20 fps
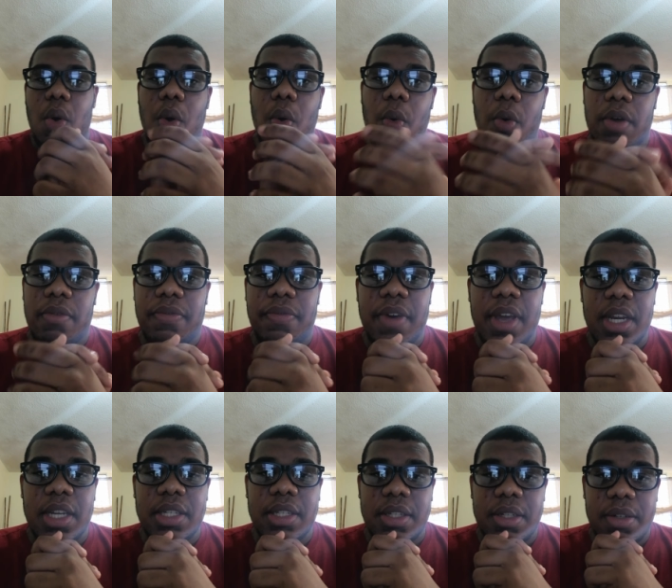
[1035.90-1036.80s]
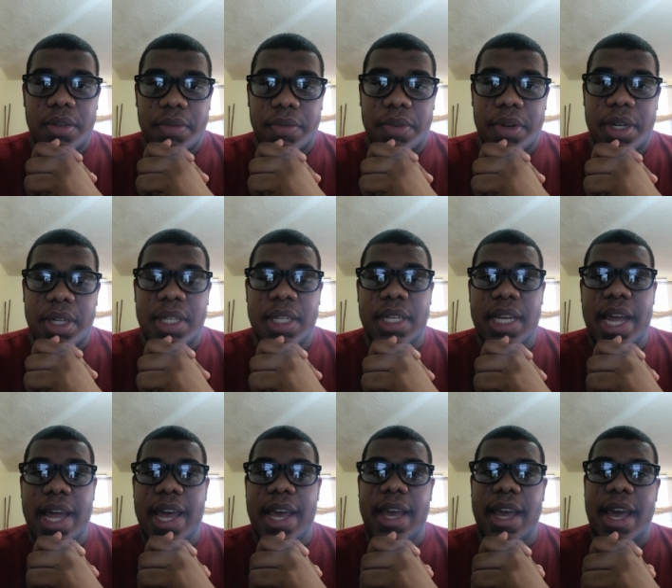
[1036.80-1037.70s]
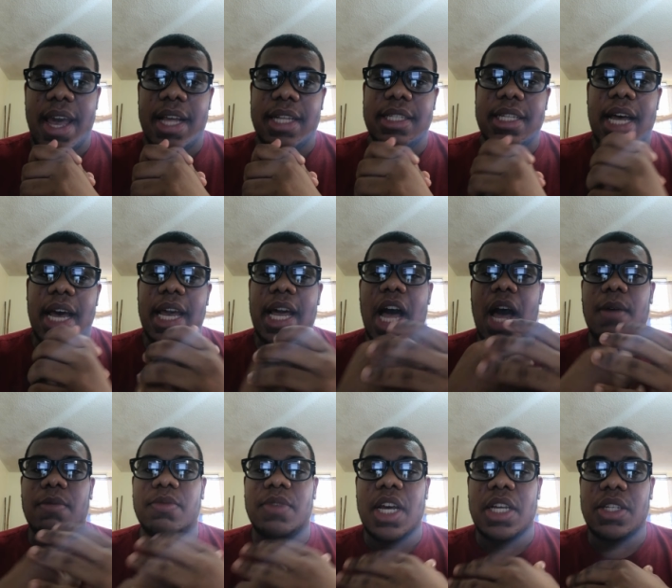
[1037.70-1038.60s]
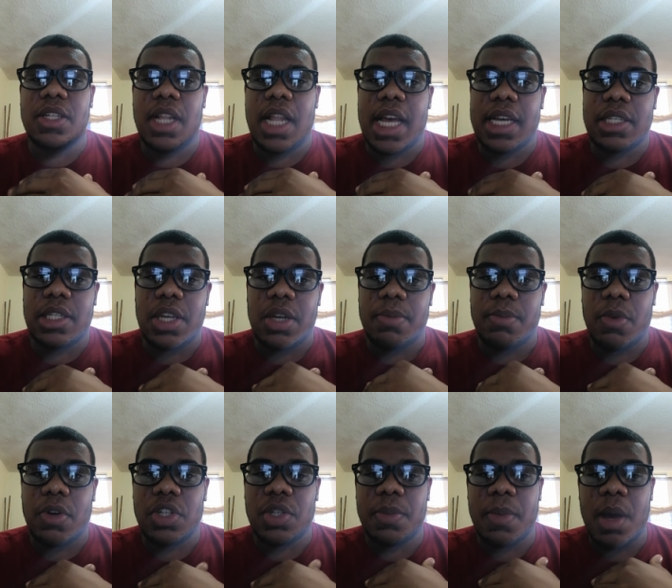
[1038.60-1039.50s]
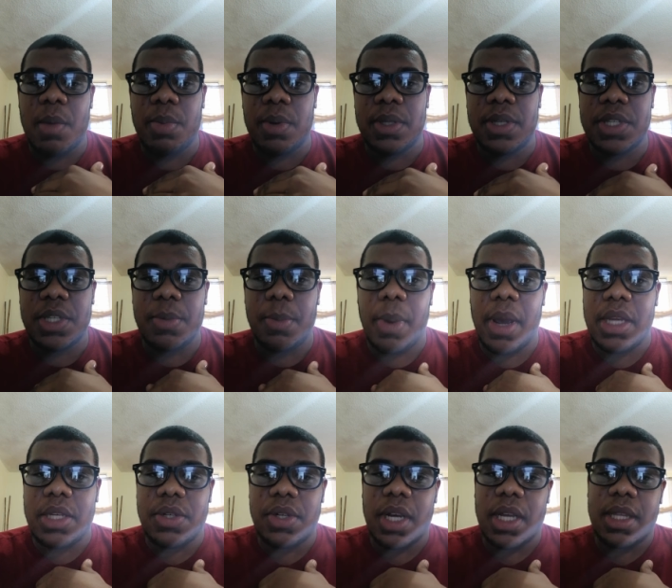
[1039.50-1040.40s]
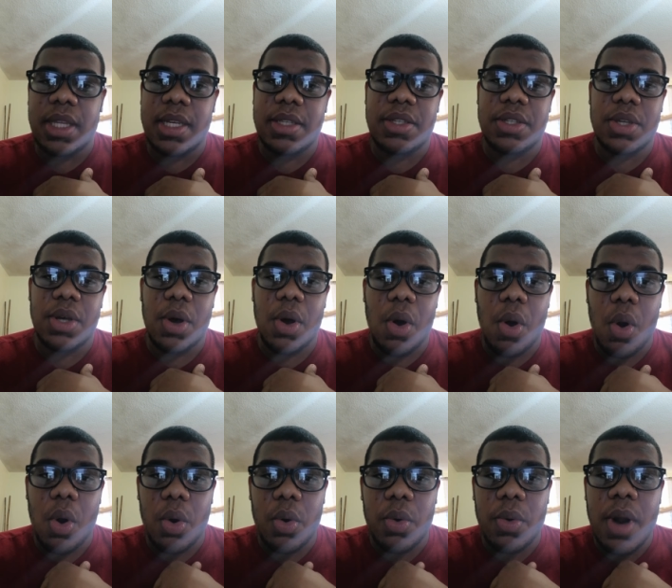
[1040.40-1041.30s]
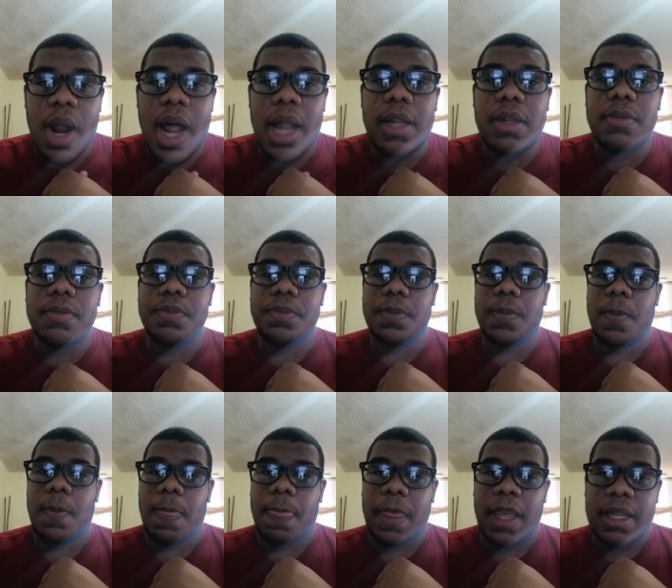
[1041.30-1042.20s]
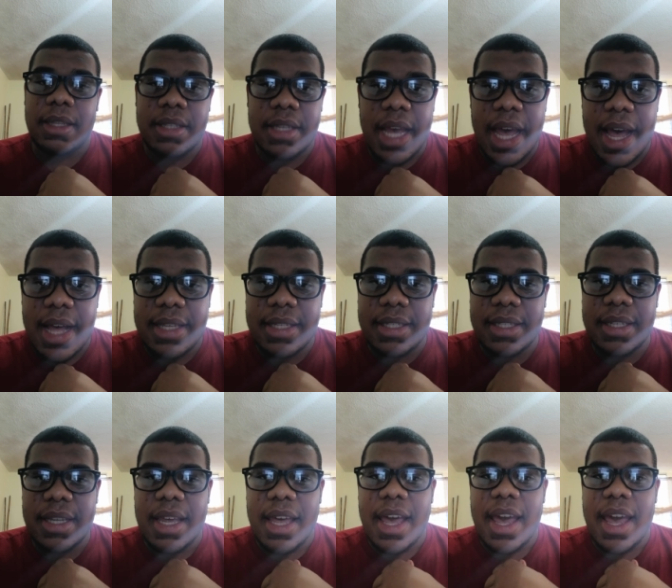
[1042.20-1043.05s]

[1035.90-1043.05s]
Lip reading: we finish for today, and I hope that you like so much my participation in this oral test,